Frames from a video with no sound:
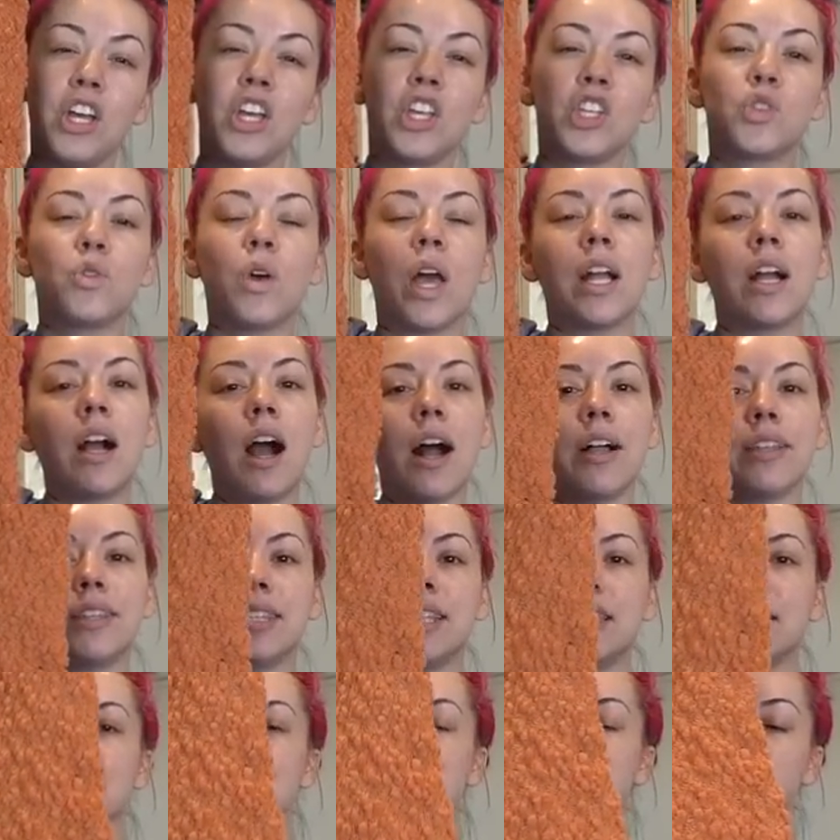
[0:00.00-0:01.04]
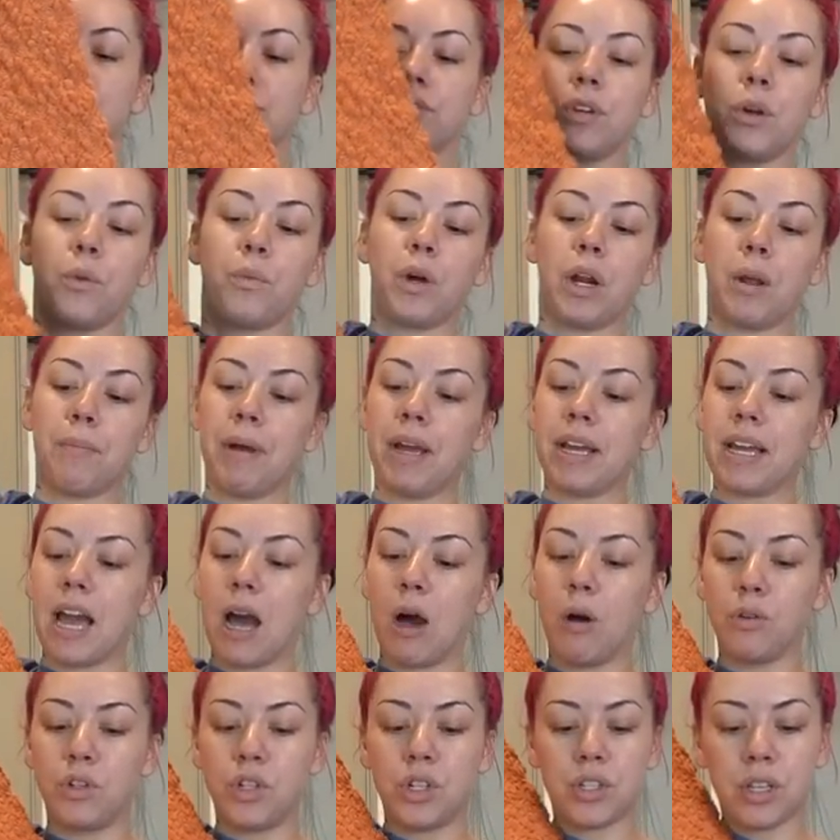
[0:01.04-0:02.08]
So I got this for one of my
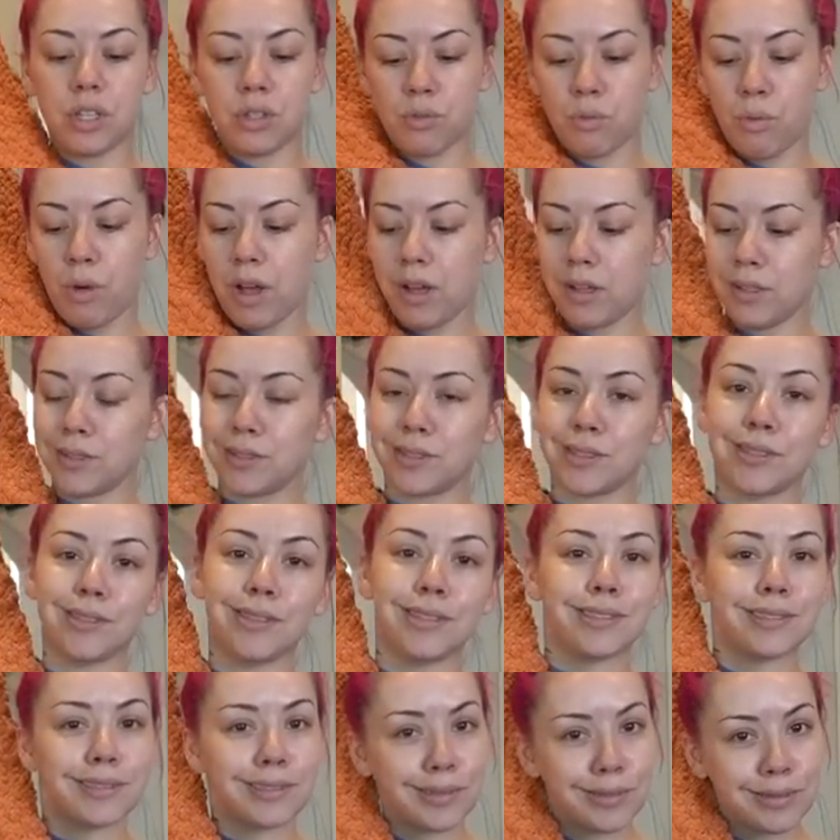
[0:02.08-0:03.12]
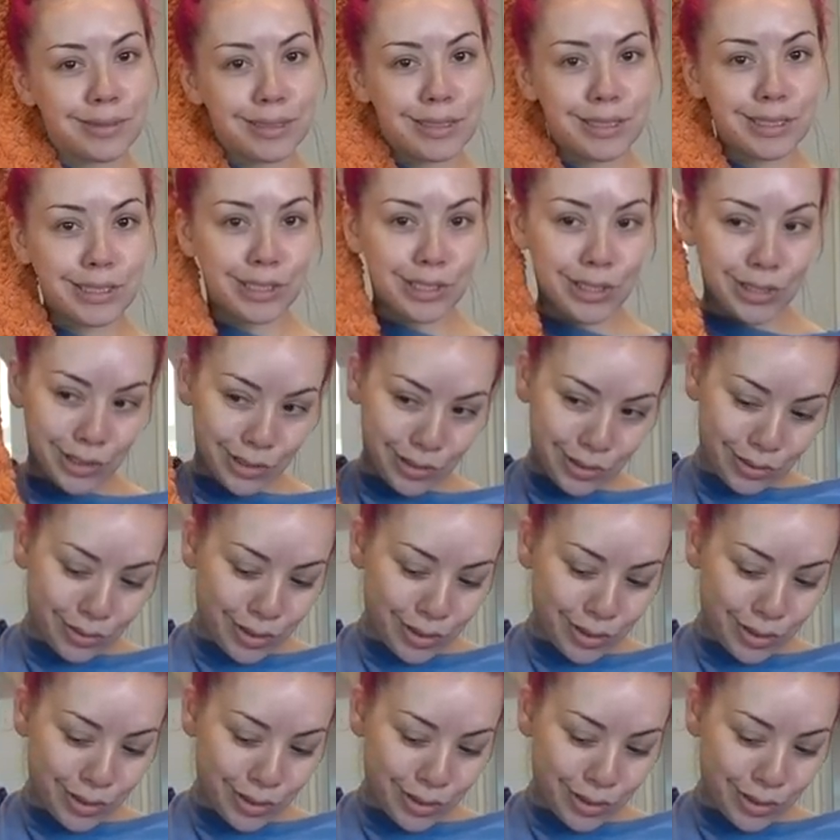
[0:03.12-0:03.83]
couches as well. So I was all look cute.